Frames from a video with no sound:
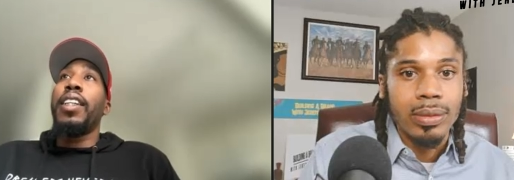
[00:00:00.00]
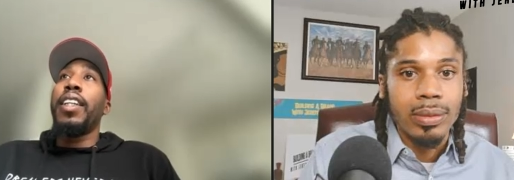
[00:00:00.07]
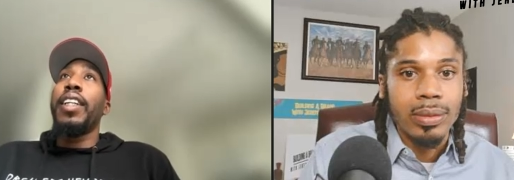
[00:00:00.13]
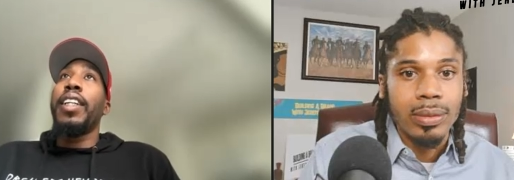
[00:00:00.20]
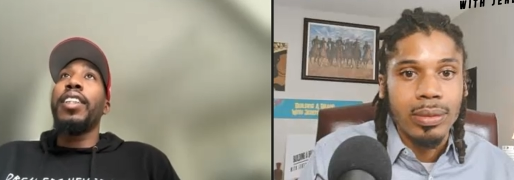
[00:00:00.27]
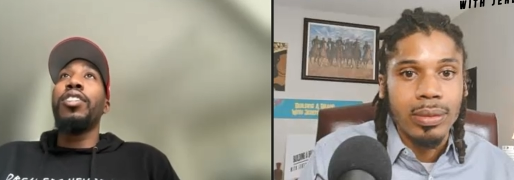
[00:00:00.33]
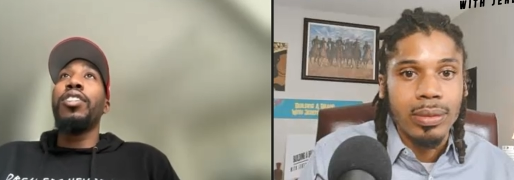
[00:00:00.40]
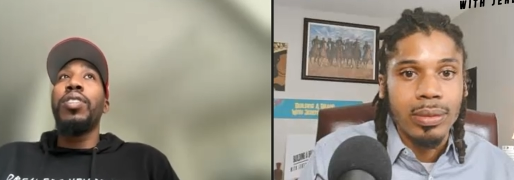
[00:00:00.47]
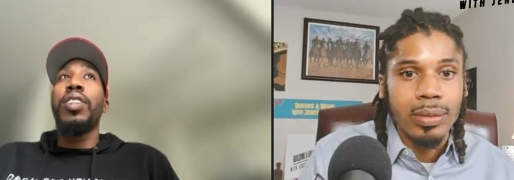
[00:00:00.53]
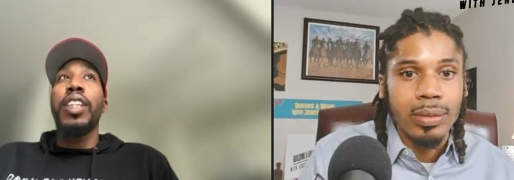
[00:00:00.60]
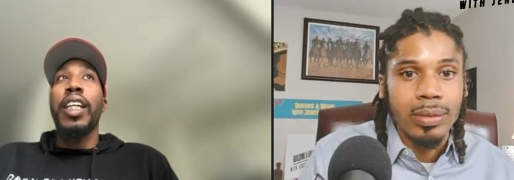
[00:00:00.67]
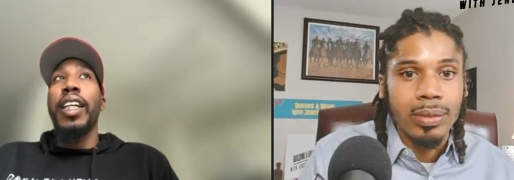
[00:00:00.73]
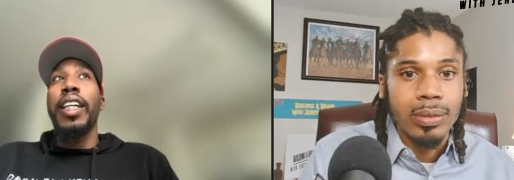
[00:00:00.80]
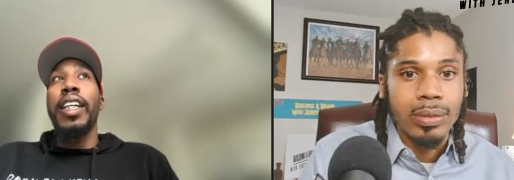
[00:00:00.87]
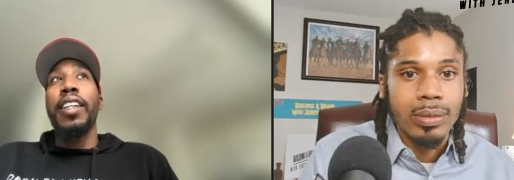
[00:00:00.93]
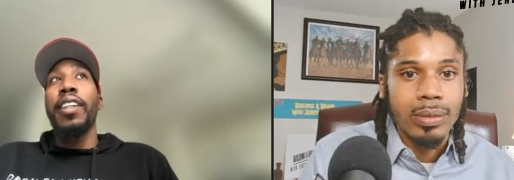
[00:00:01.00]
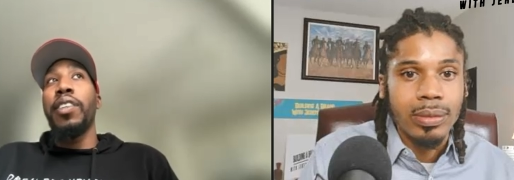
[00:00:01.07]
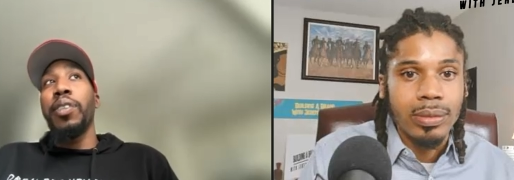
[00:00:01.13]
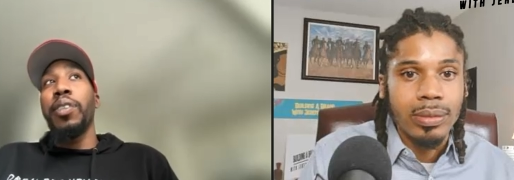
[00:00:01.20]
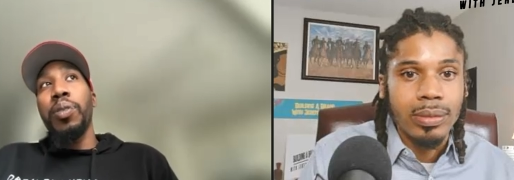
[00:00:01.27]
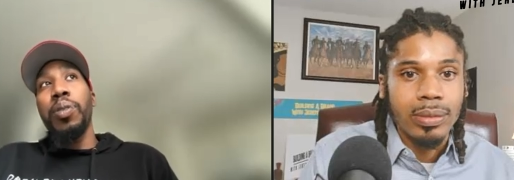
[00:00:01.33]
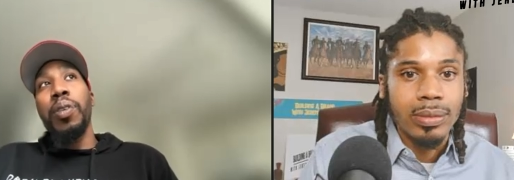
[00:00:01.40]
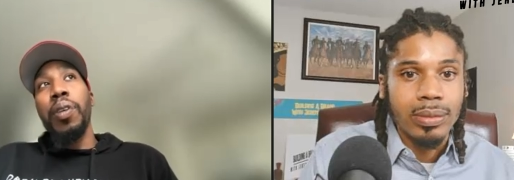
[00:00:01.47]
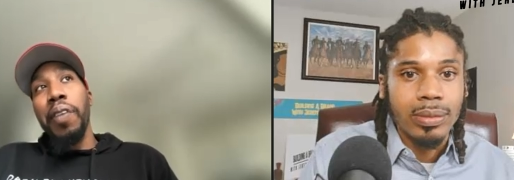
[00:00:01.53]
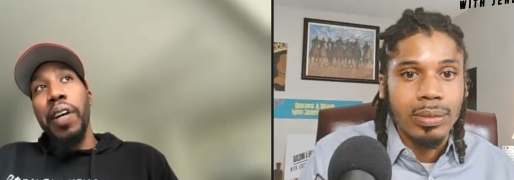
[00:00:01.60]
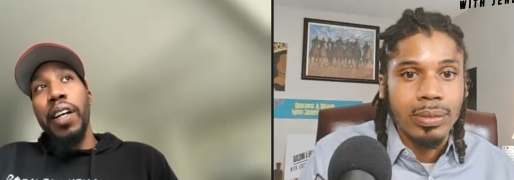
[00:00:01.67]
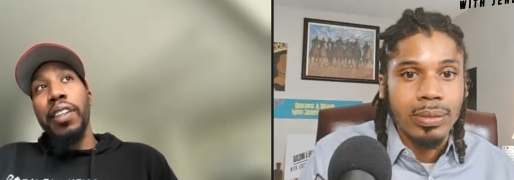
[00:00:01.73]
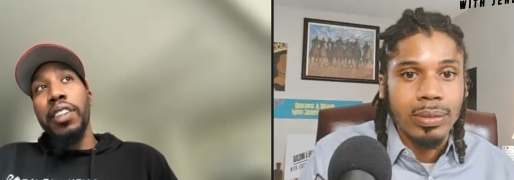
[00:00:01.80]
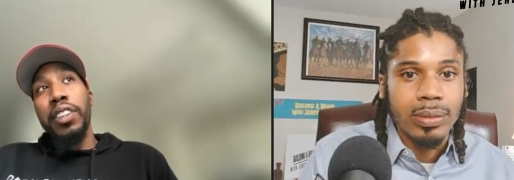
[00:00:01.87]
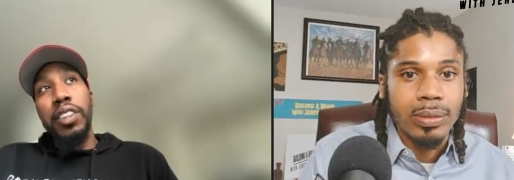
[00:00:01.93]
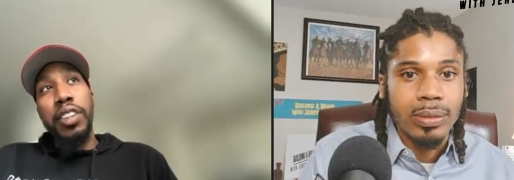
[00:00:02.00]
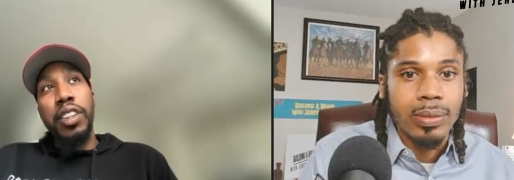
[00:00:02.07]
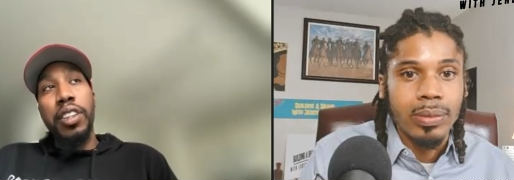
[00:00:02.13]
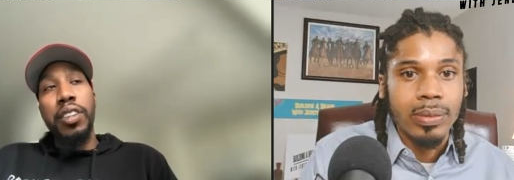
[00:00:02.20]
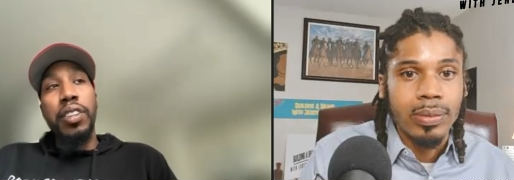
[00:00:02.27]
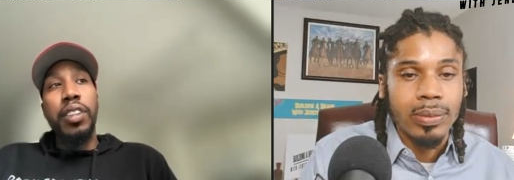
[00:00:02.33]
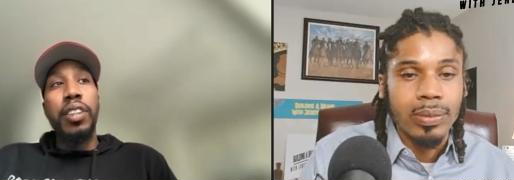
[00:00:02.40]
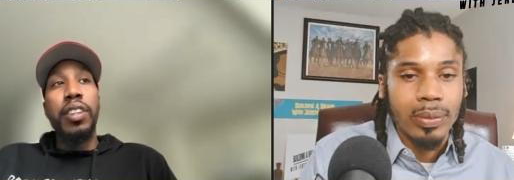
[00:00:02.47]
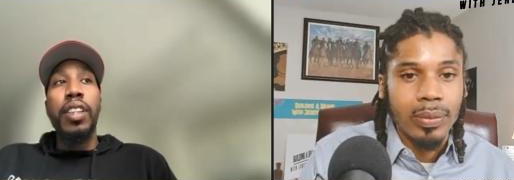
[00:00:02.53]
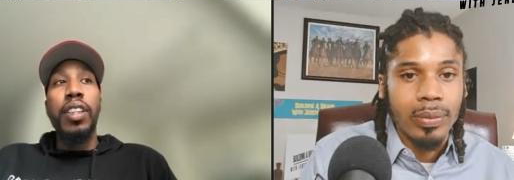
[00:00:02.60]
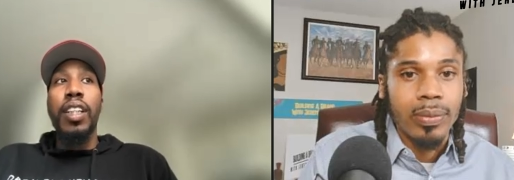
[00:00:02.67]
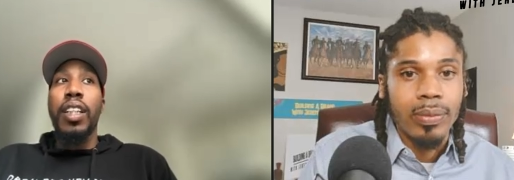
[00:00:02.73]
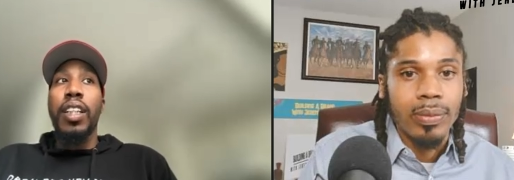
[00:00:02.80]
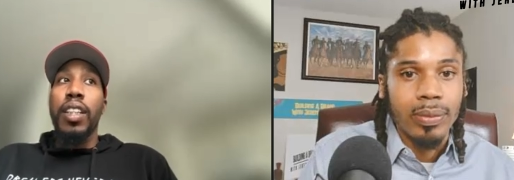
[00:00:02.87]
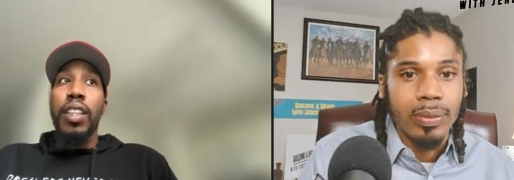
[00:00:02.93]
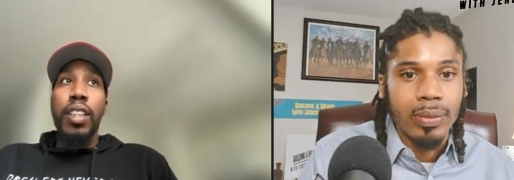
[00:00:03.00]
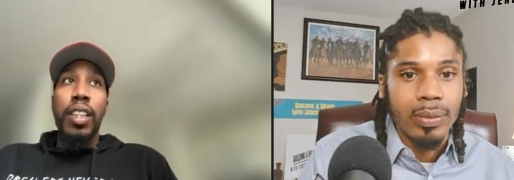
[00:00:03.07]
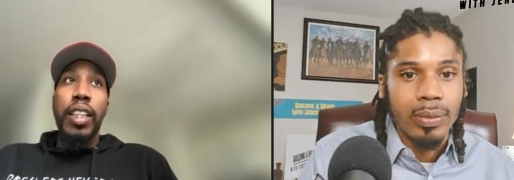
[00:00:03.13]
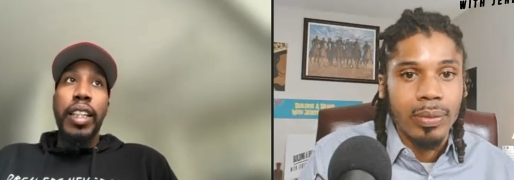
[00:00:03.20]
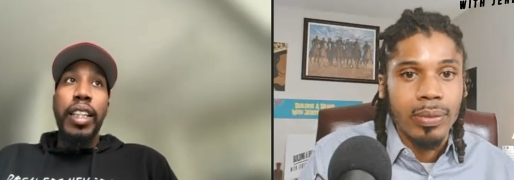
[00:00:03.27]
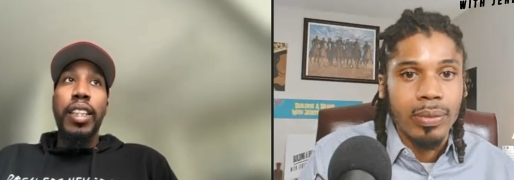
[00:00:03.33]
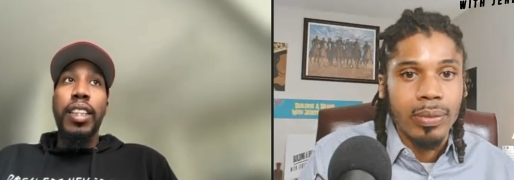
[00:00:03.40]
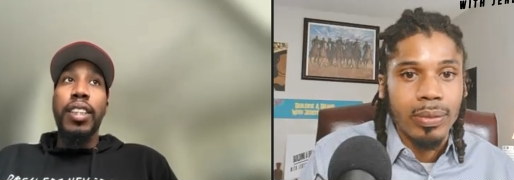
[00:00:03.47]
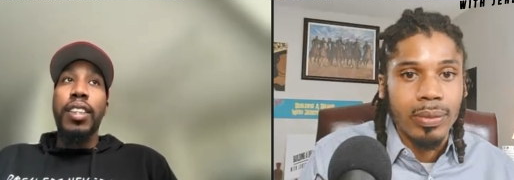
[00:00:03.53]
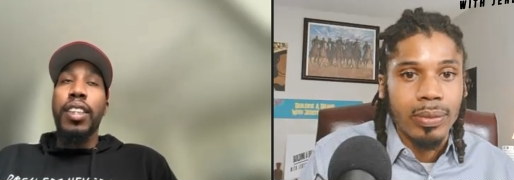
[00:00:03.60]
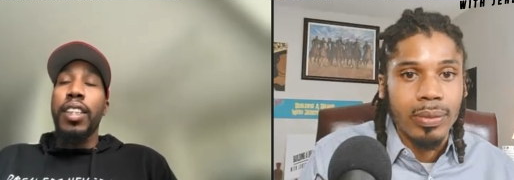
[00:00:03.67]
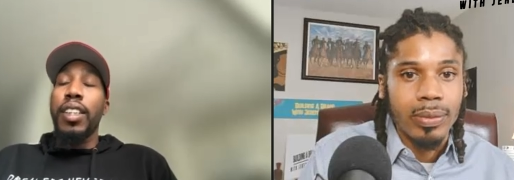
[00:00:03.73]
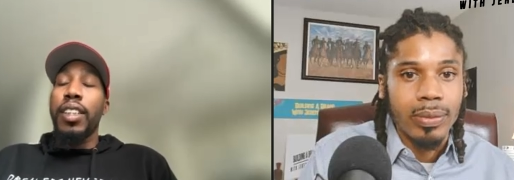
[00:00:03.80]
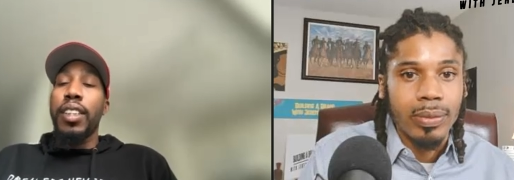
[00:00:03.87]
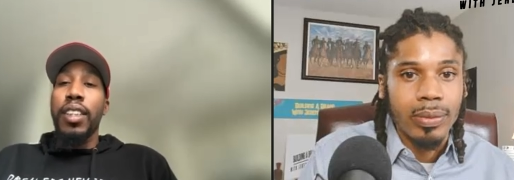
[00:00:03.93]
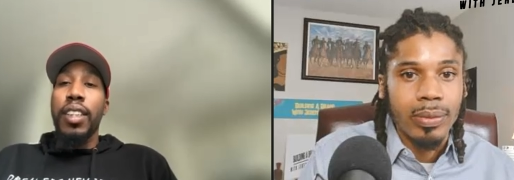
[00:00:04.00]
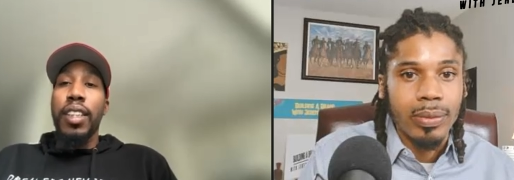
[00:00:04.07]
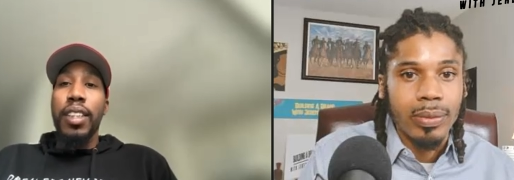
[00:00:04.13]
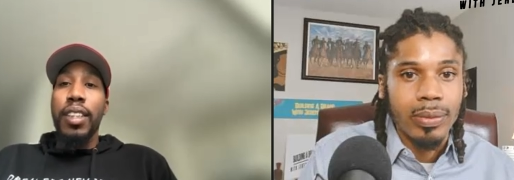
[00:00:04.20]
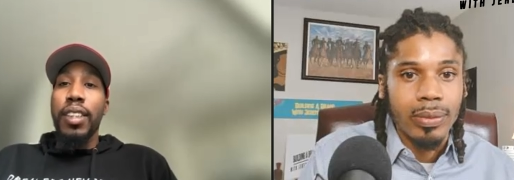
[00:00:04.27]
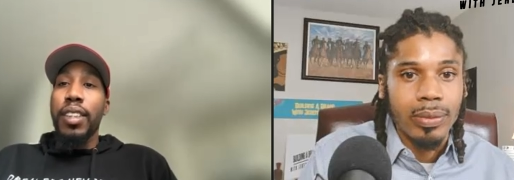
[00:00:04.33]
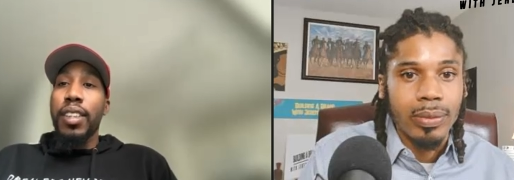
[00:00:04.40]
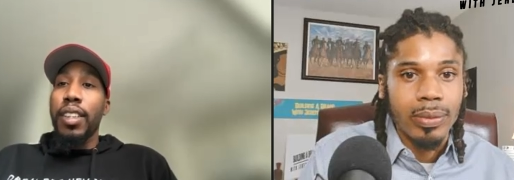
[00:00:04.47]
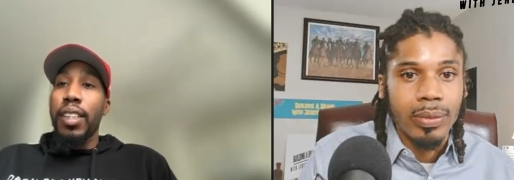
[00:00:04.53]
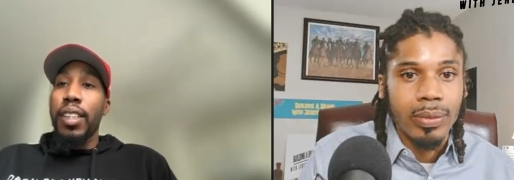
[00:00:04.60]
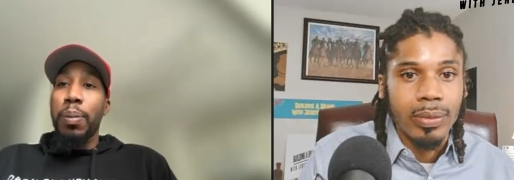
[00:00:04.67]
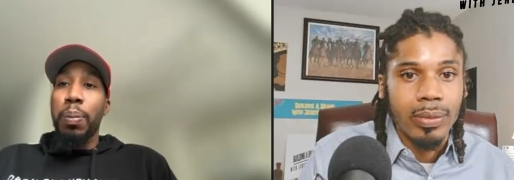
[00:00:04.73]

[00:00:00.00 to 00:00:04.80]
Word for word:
Speaker 1: things you say and do around your children is is is is